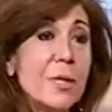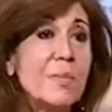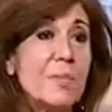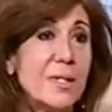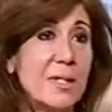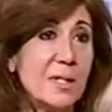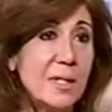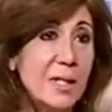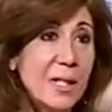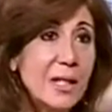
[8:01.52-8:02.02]

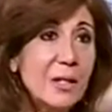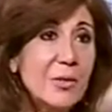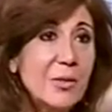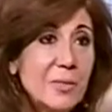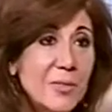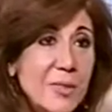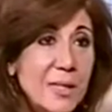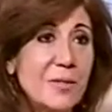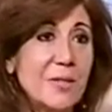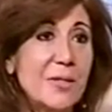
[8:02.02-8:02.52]
women in
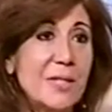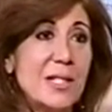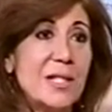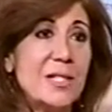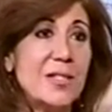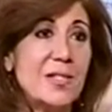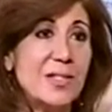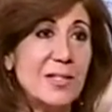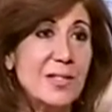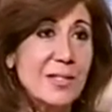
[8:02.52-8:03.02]
the Middle
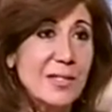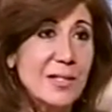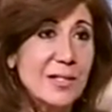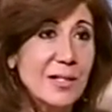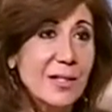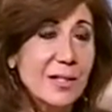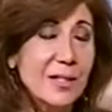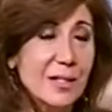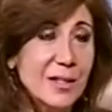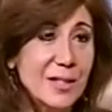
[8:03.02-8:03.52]
East
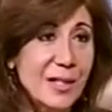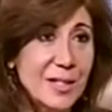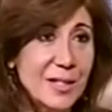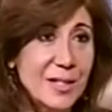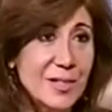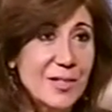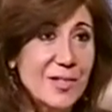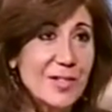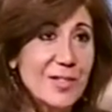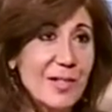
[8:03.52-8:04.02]

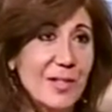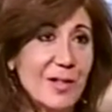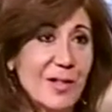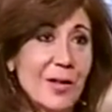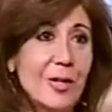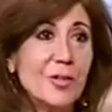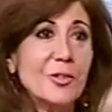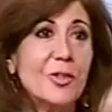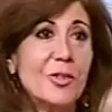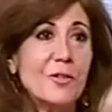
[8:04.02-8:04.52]
needs a
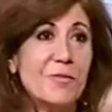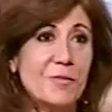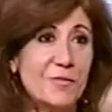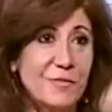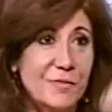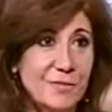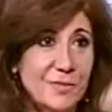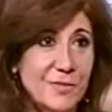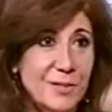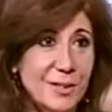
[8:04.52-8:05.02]
lot of
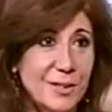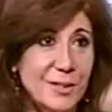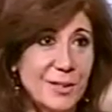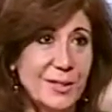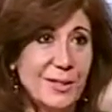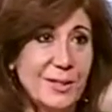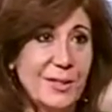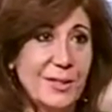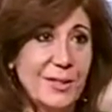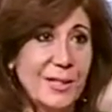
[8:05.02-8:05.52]

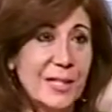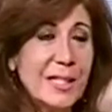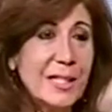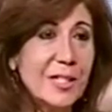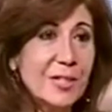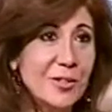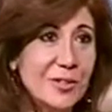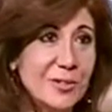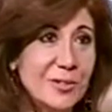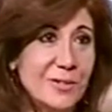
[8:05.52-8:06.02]
uh,
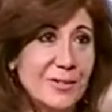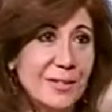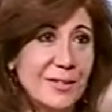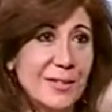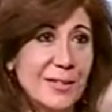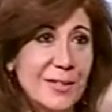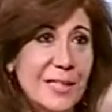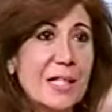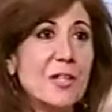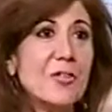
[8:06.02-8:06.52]
recon
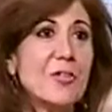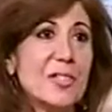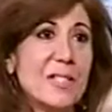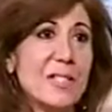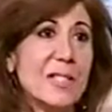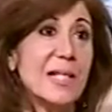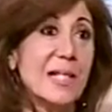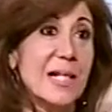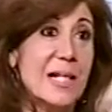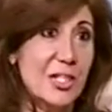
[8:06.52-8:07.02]
uh,
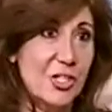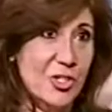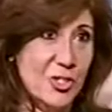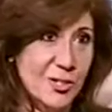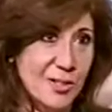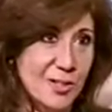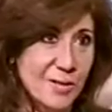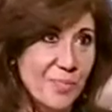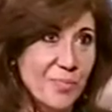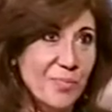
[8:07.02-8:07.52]

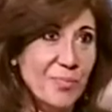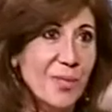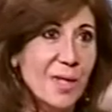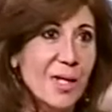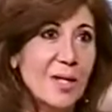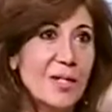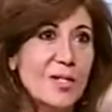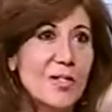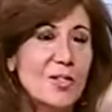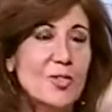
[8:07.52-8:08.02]
reconsideration. Mm
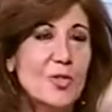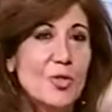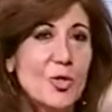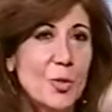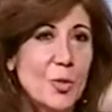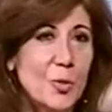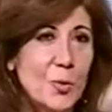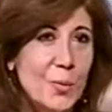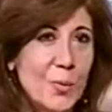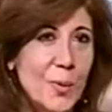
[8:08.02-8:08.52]
-hmm.
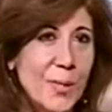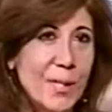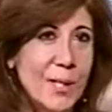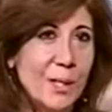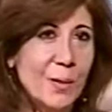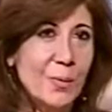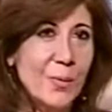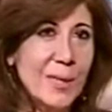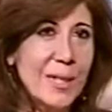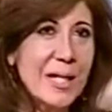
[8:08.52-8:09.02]
So uh,
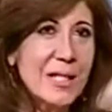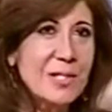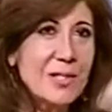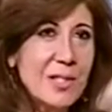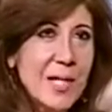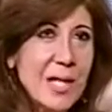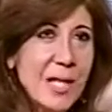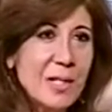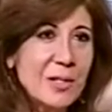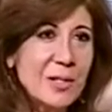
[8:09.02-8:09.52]
when I
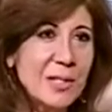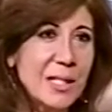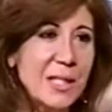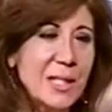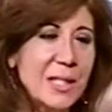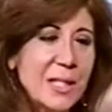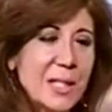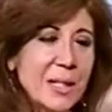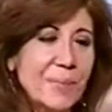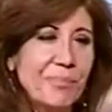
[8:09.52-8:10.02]
say
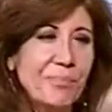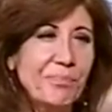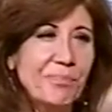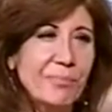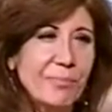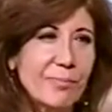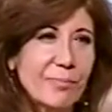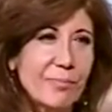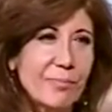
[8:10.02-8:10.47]
the, um,